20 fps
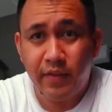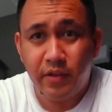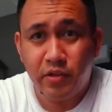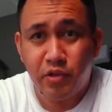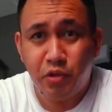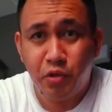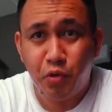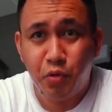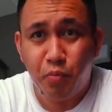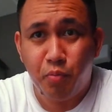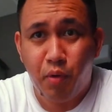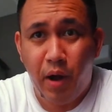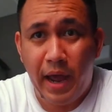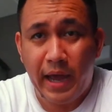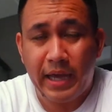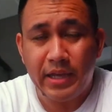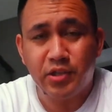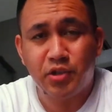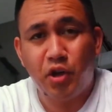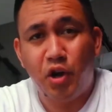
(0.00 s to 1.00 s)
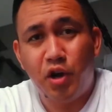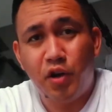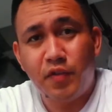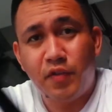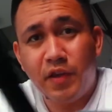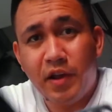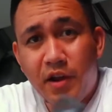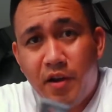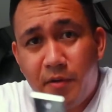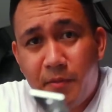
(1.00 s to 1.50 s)
the two brackets on
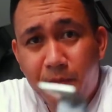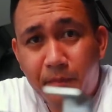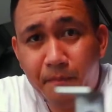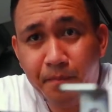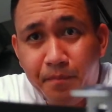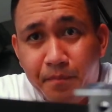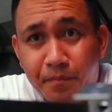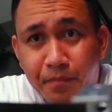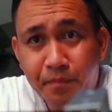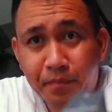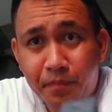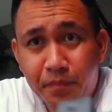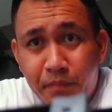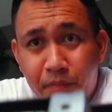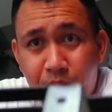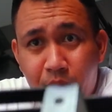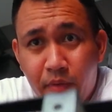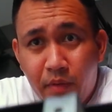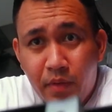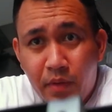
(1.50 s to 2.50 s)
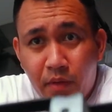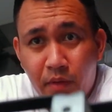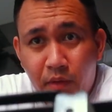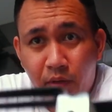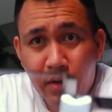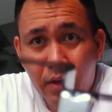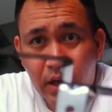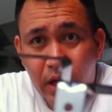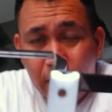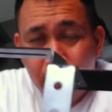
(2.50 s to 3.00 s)
there.
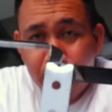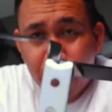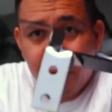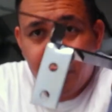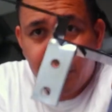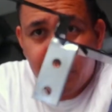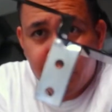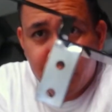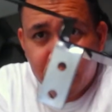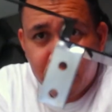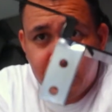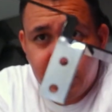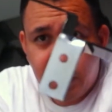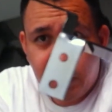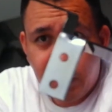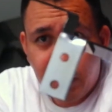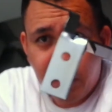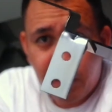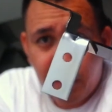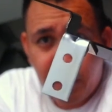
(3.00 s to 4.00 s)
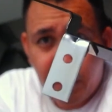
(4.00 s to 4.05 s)
I don't know if you can see.